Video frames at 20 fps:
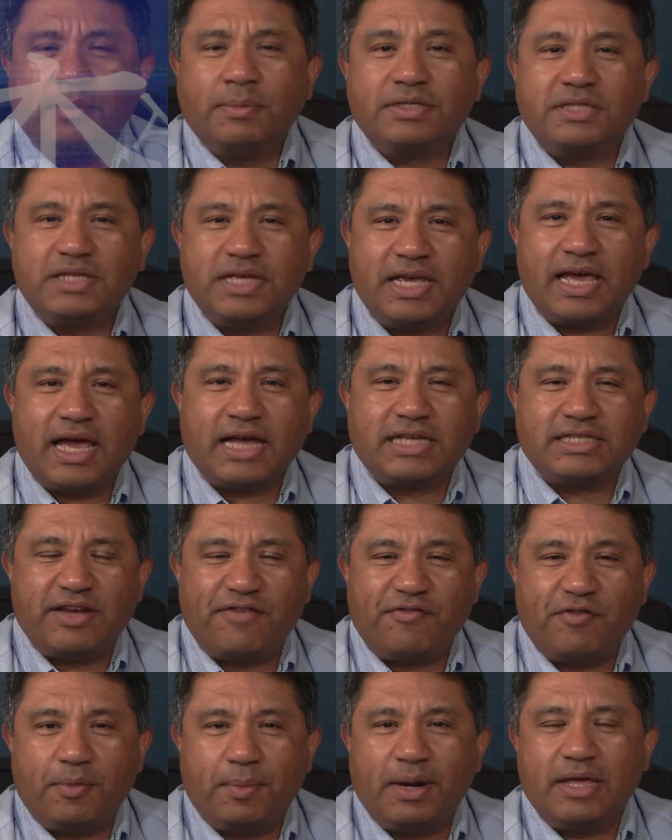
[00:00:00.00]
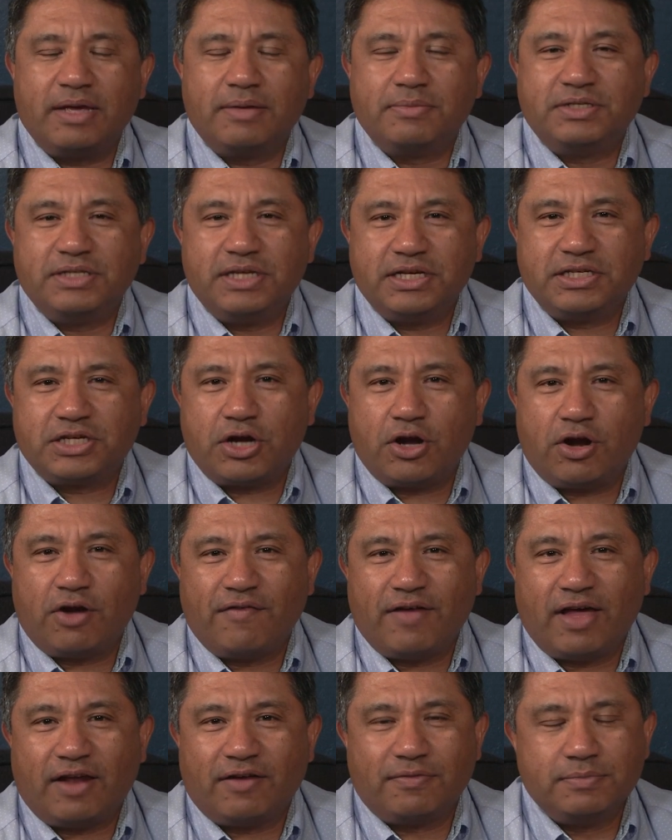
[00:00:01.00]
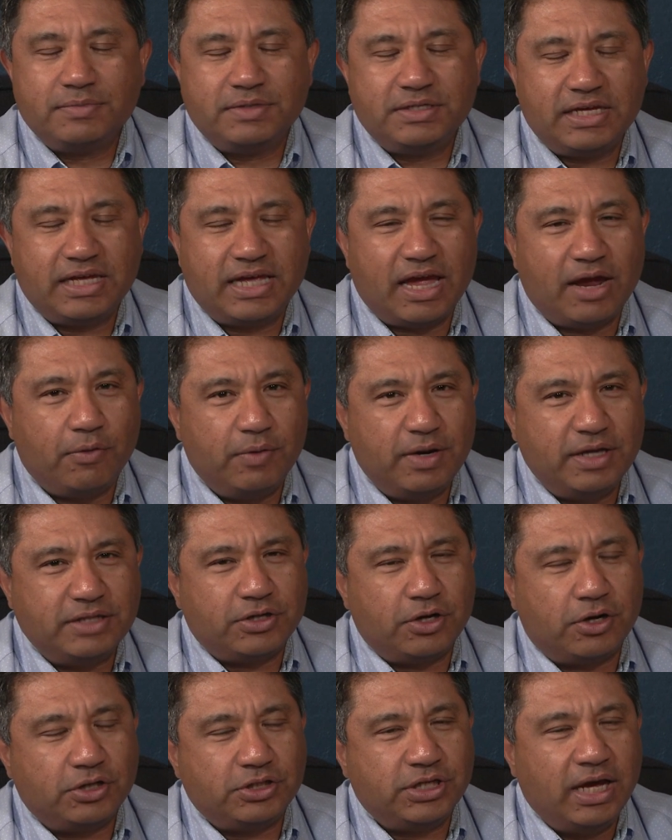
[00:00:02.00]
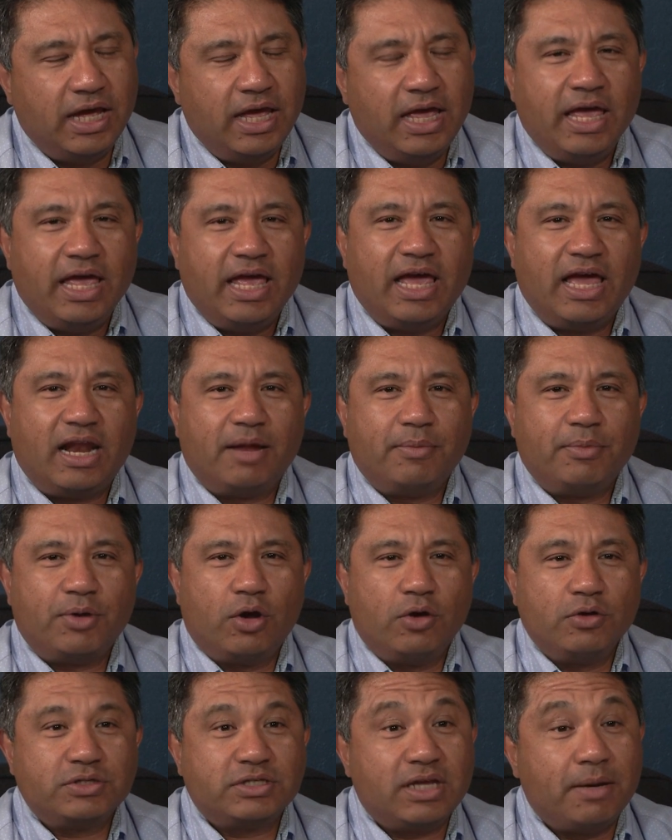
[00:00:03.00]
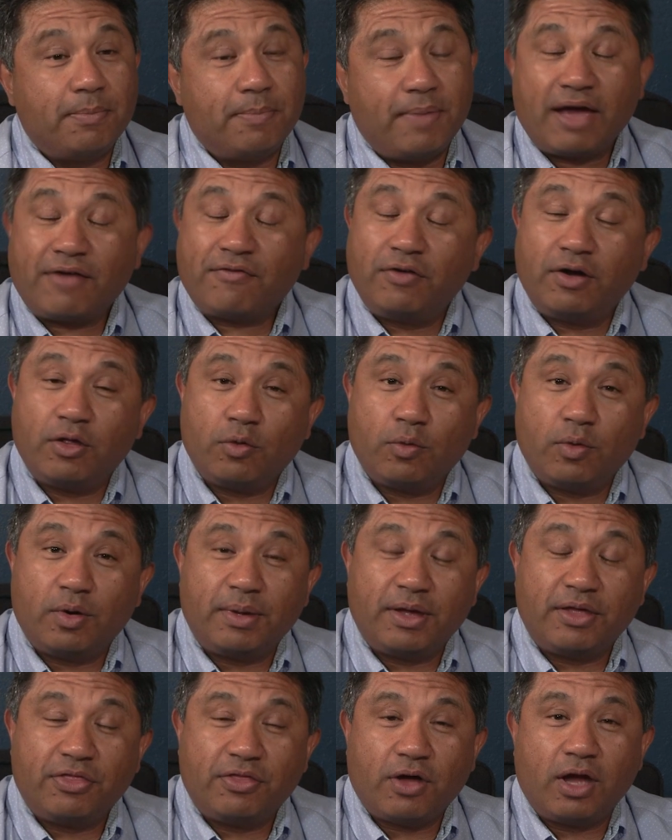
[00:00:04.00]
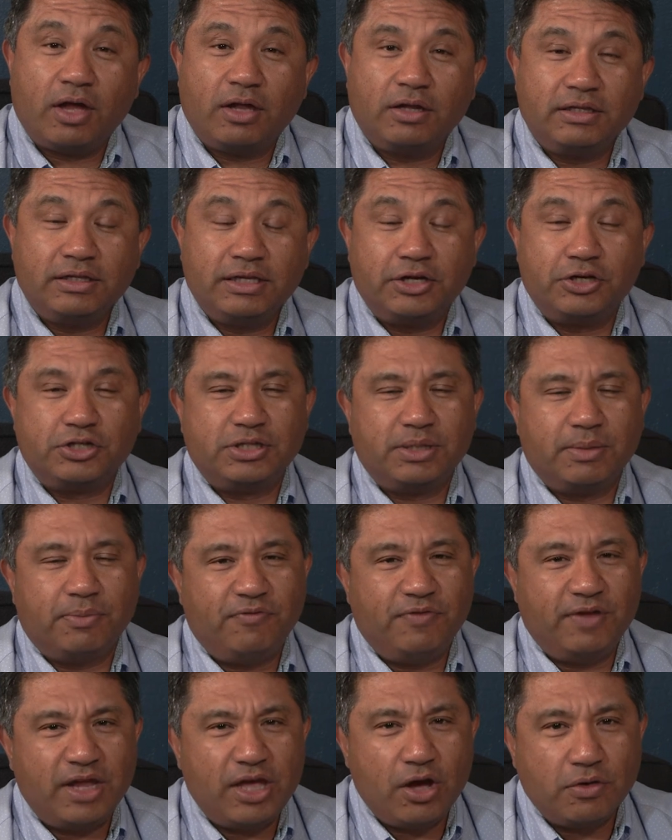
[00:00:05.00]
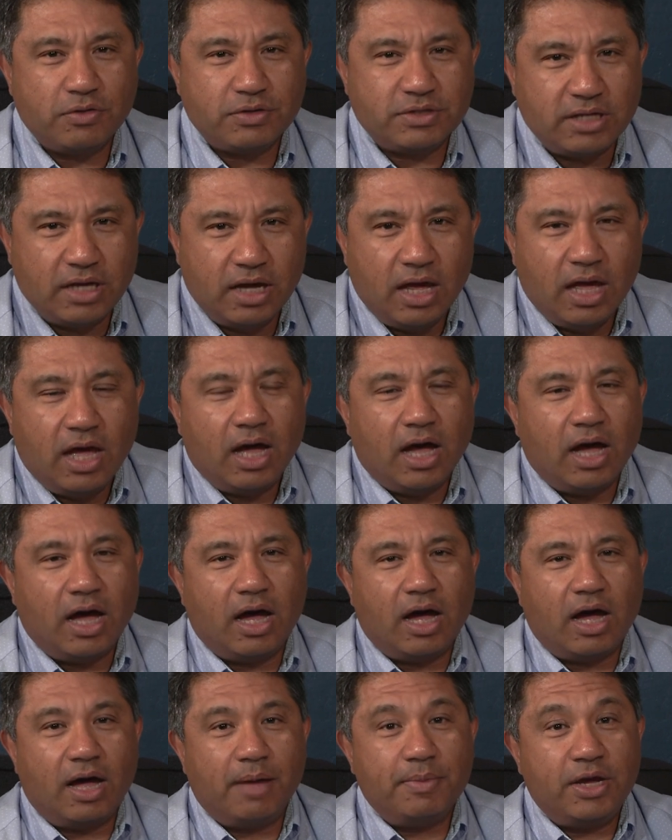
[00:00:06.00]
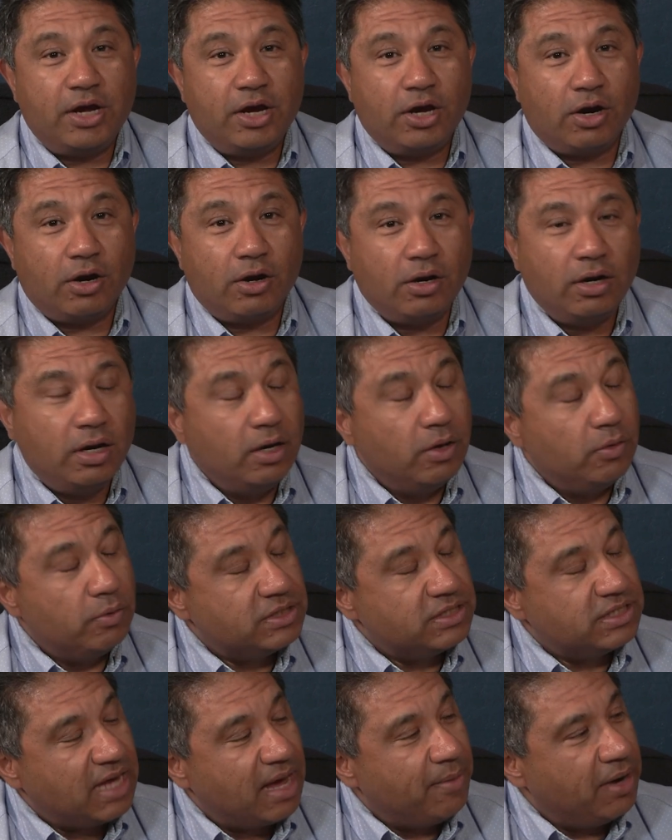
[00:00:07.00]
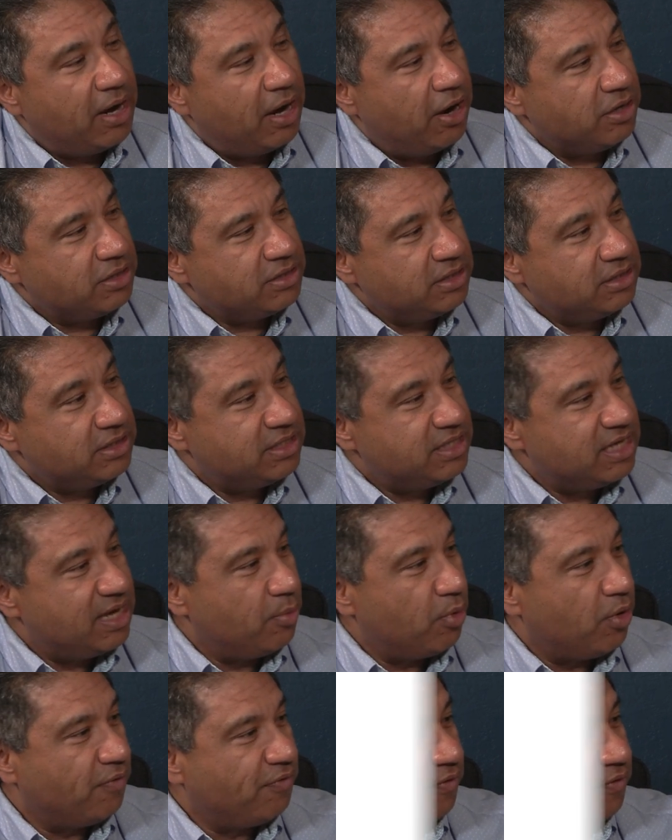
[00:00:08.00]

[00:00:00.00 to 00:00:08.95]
to ZKast, everybody. I'm Avaya from ZK Research, and I'm your host, and I'm back for another one of my thought leadership videos. I'm here with Simon Harrison, CMO of